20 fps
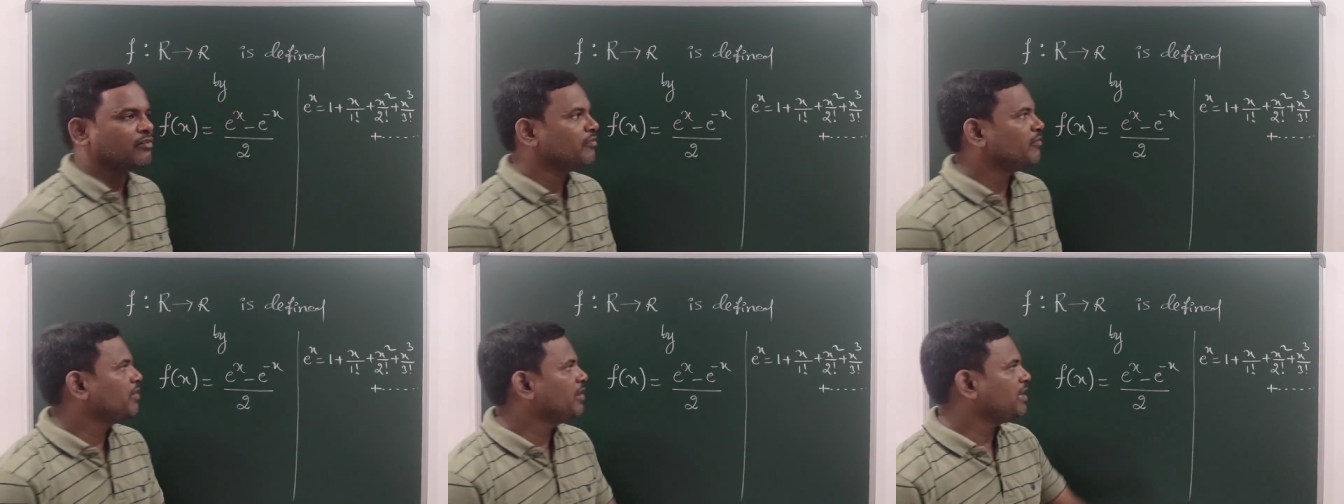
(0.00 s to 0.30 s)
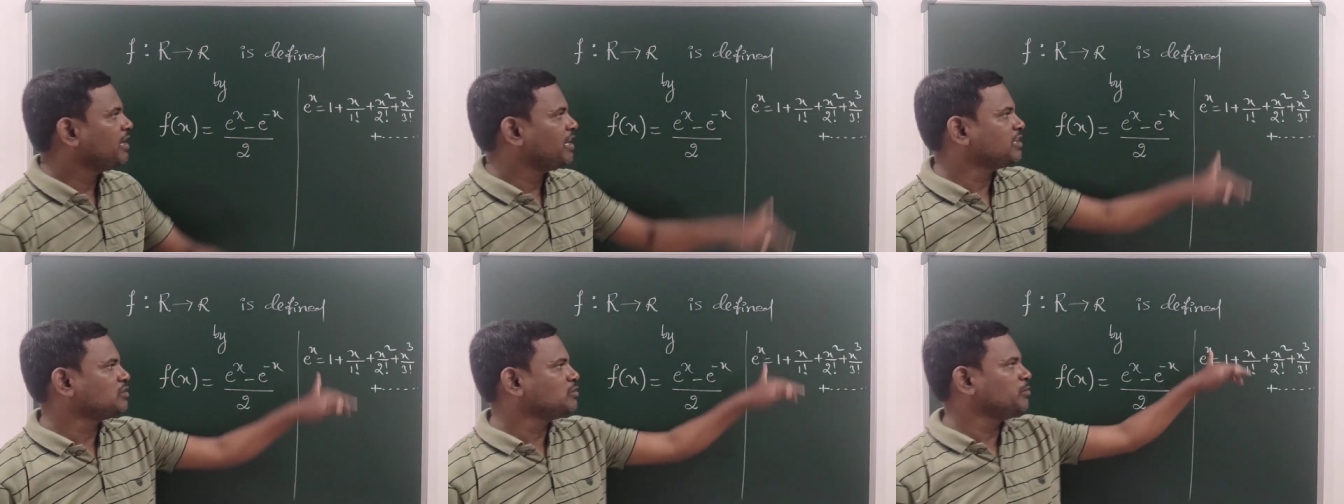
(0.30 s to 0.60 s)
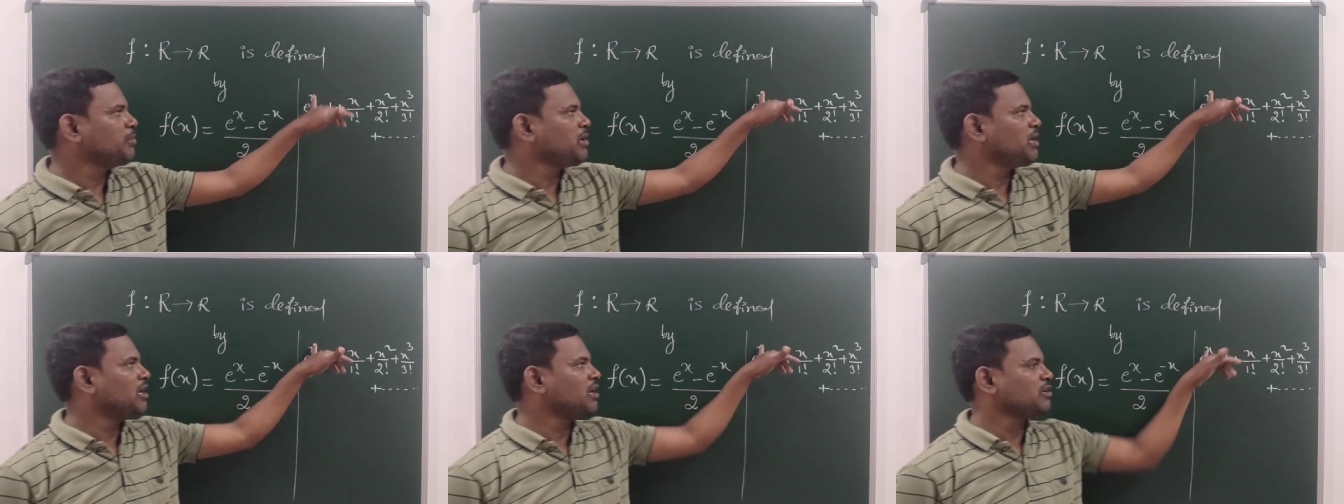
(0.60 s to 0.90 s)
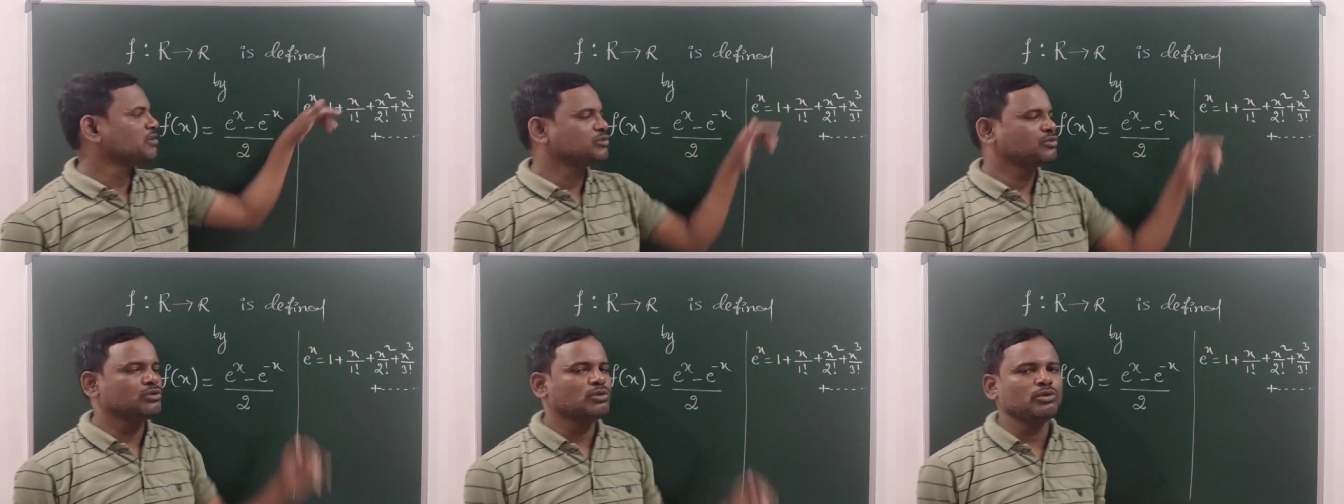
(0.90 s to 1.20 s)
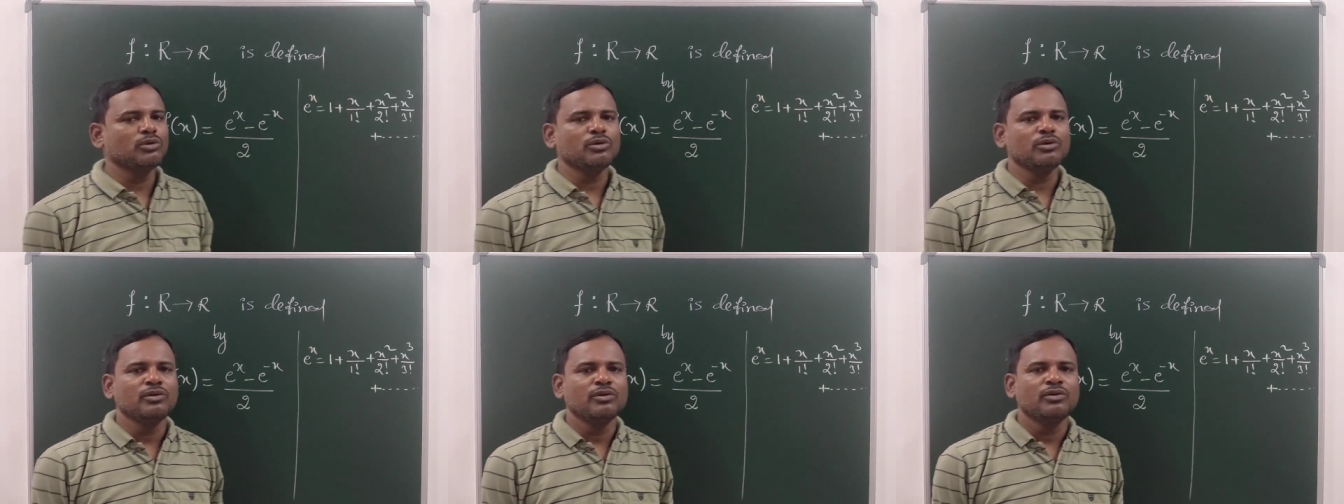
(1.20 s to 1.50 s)
where x belongs
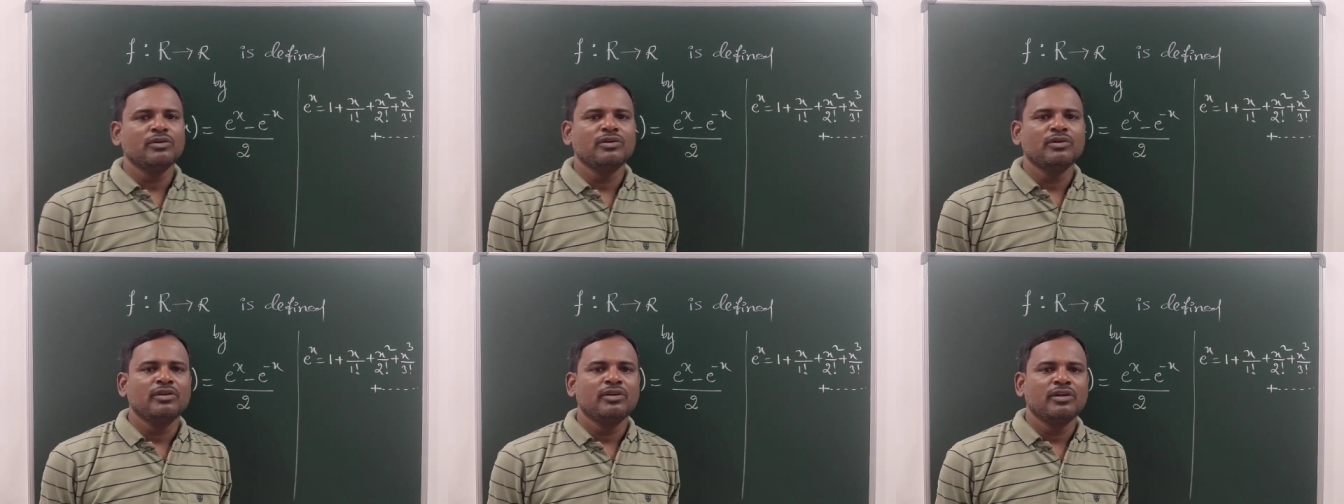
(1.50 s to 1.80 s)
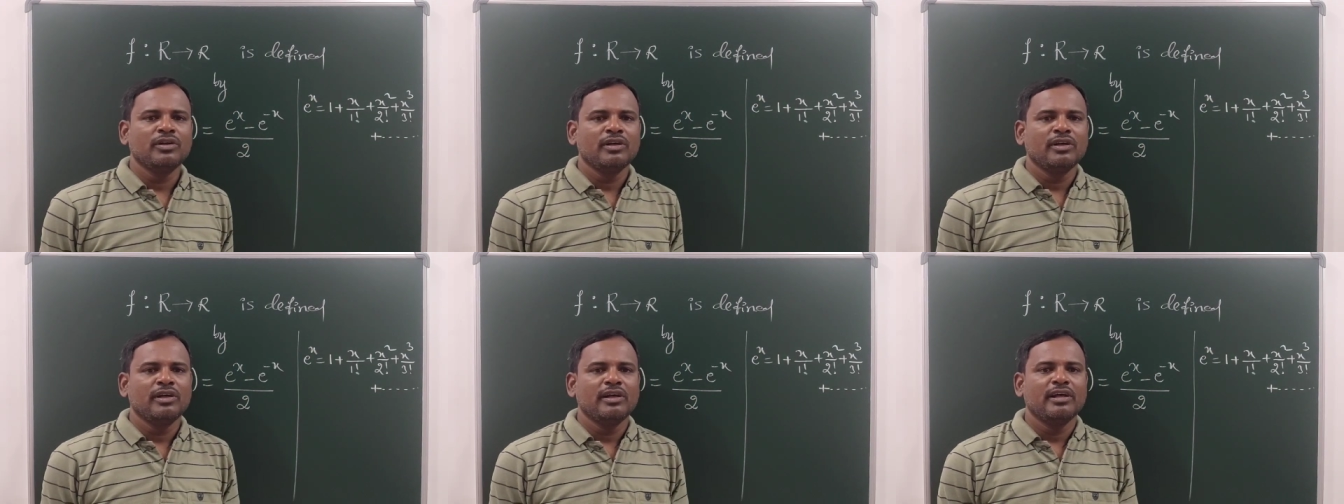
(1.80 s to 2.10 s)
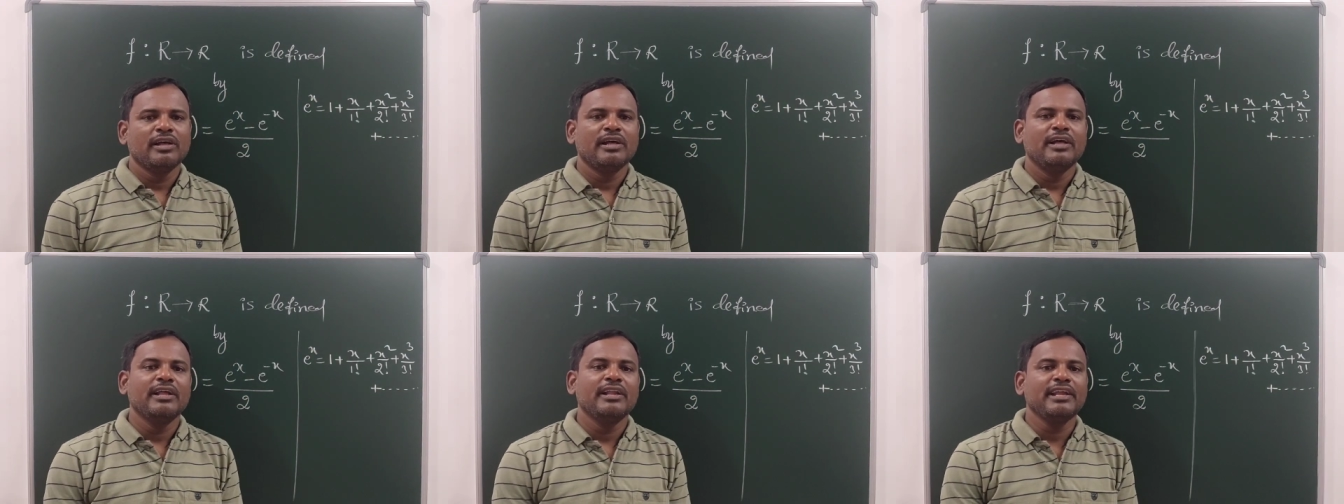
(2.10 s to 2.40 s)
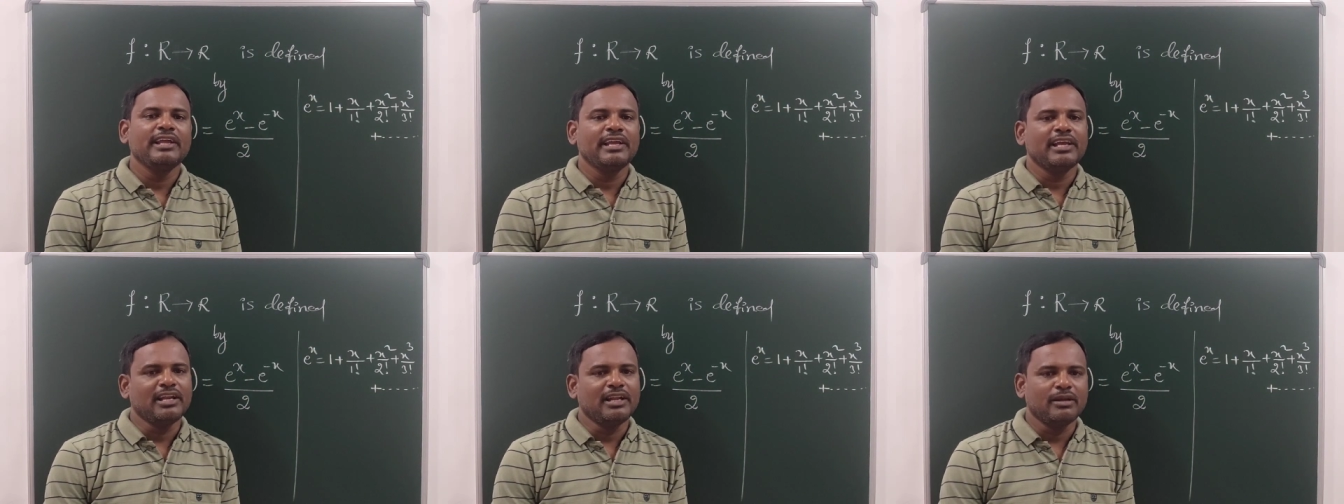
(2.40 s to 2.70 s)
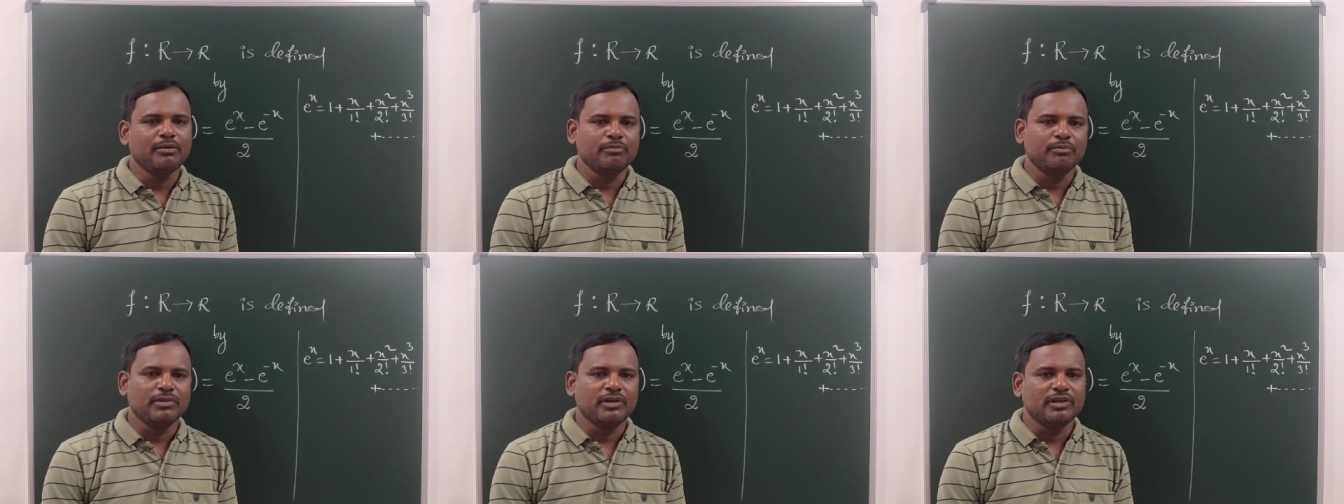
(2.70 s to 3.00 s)
to real
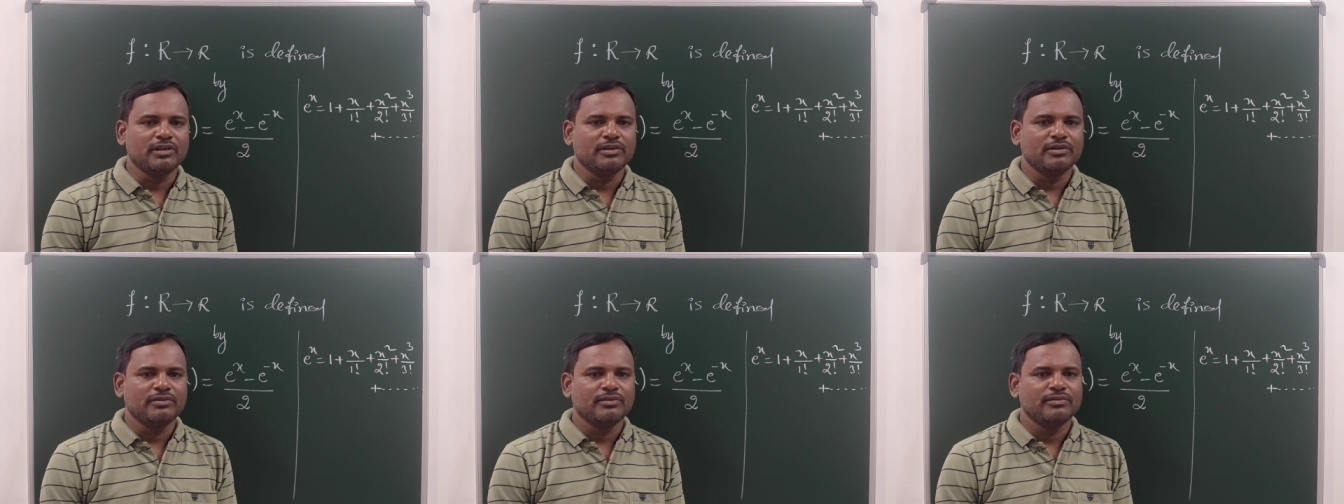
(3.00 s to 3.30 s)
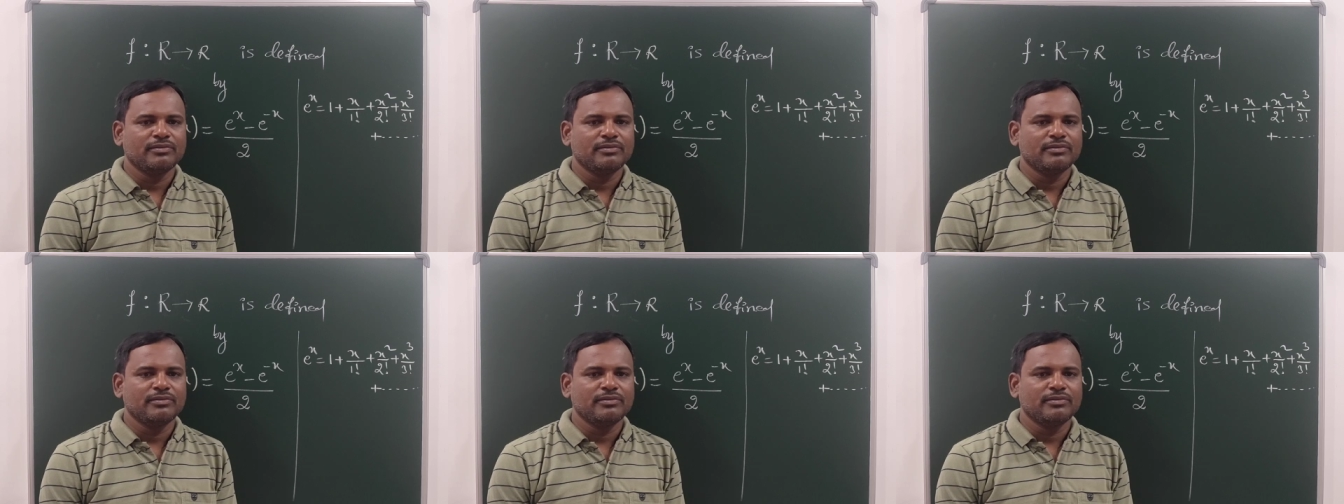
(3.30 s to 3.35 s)
number.